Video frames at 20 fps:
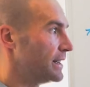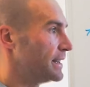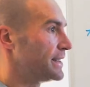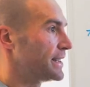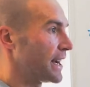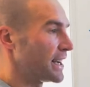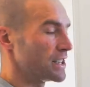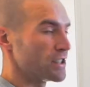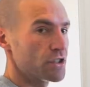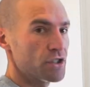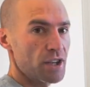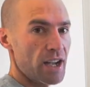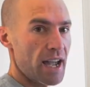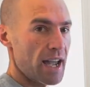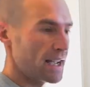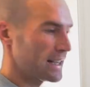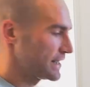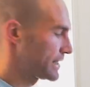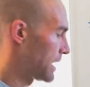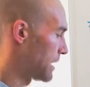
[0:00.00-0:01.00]

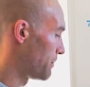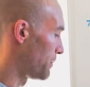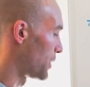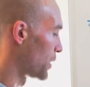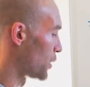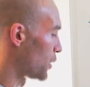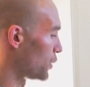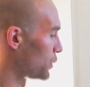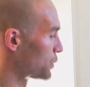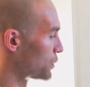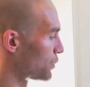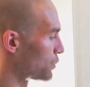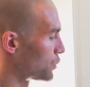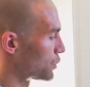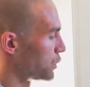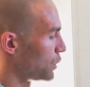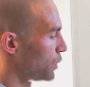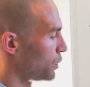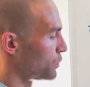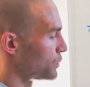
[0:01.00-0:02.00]
digest, but it also
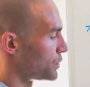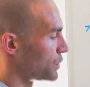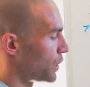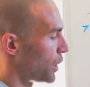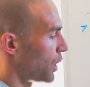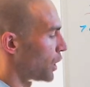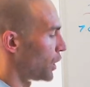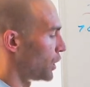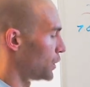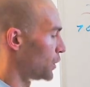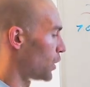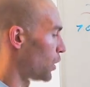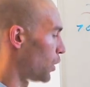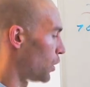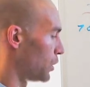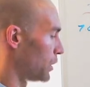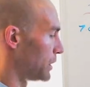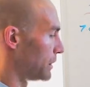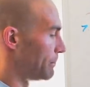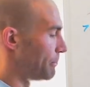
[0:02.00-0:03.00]
slows down
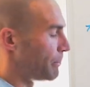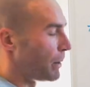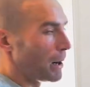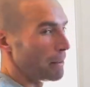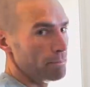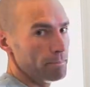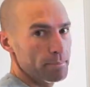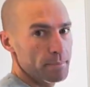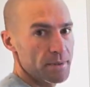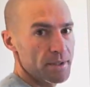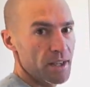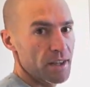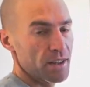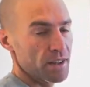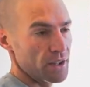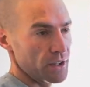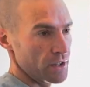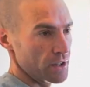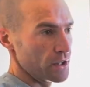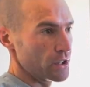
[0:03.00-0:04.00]
all the bumps and
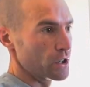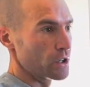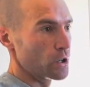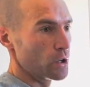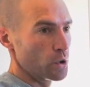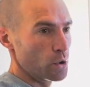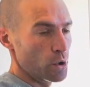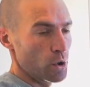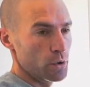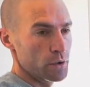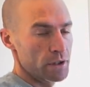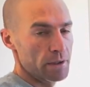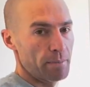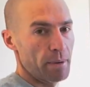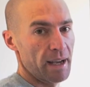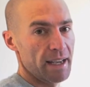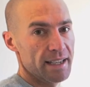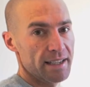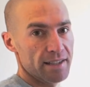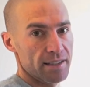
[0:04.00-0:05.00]
the glucose
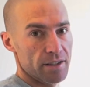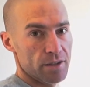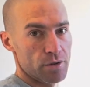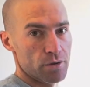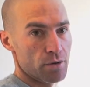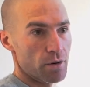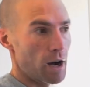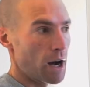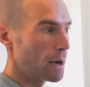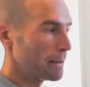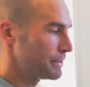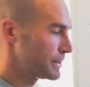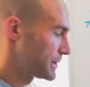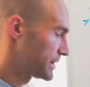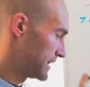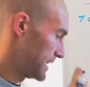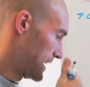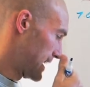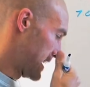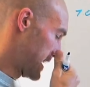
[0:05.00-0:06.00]
spikes and
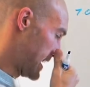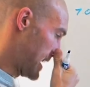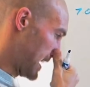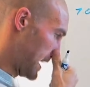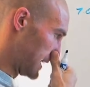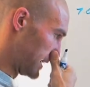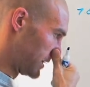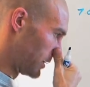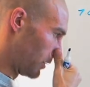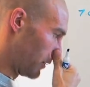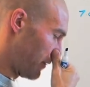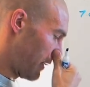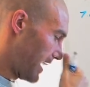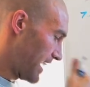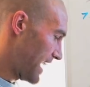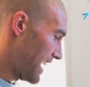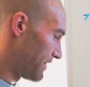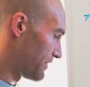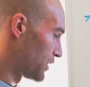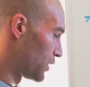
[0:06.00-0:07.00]
drops. And so if I
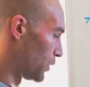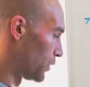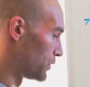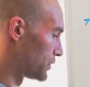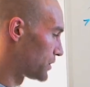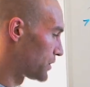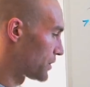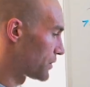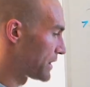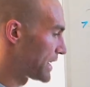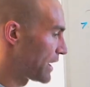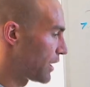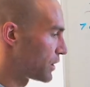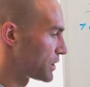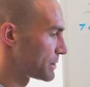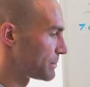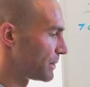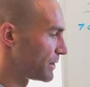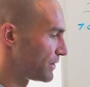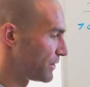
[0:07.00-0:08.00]
have those 3
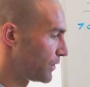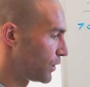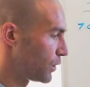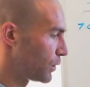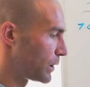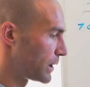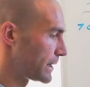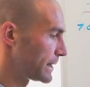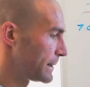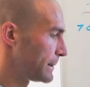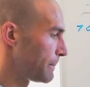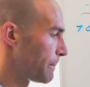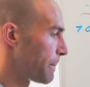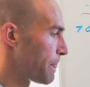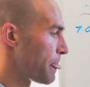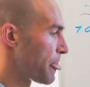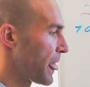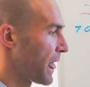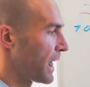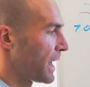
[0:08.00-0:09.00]
hours before,
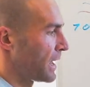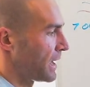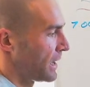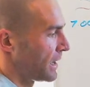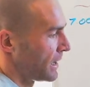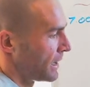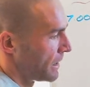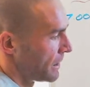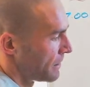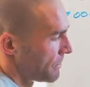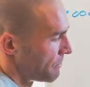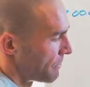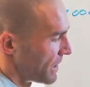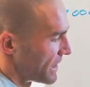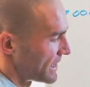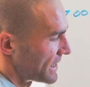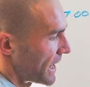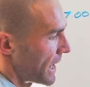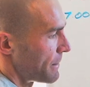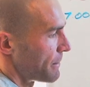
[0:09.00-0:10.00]
by
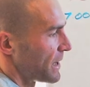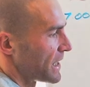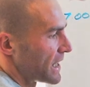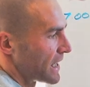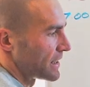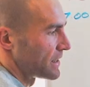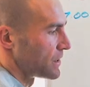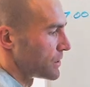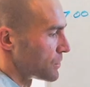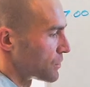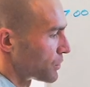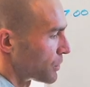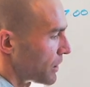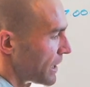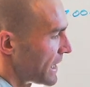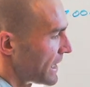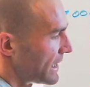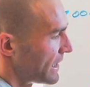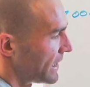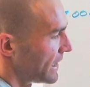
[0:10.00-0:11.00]
the time I get to
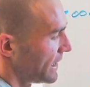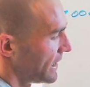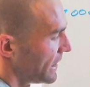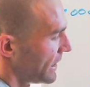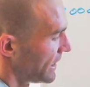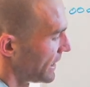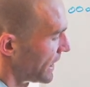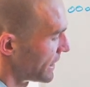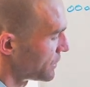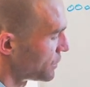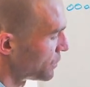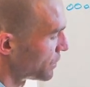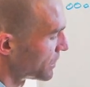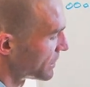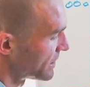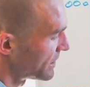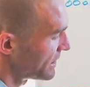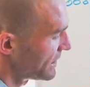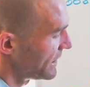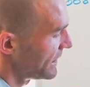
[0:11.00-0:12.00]
training, and as you
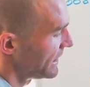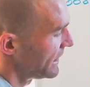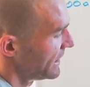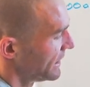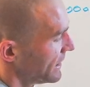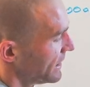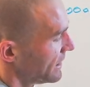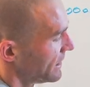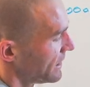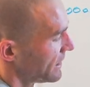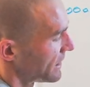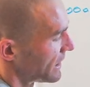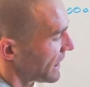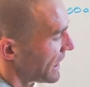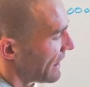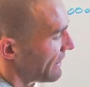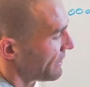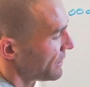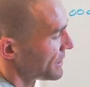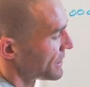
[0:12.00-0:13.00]
can see, the
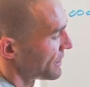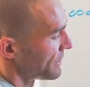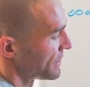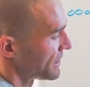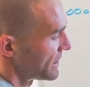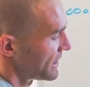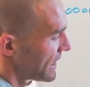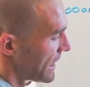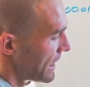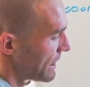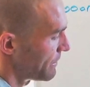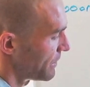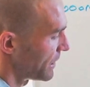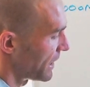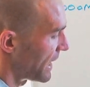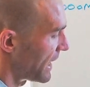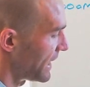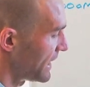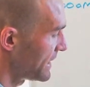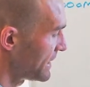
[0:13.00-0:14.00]
levels have
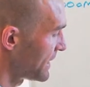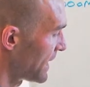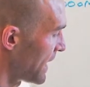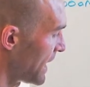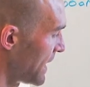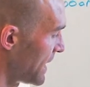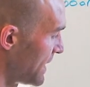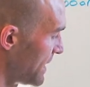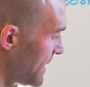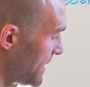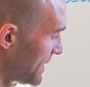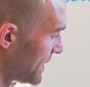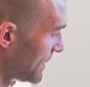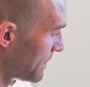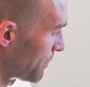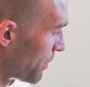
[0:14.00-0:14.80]
stabilized, this is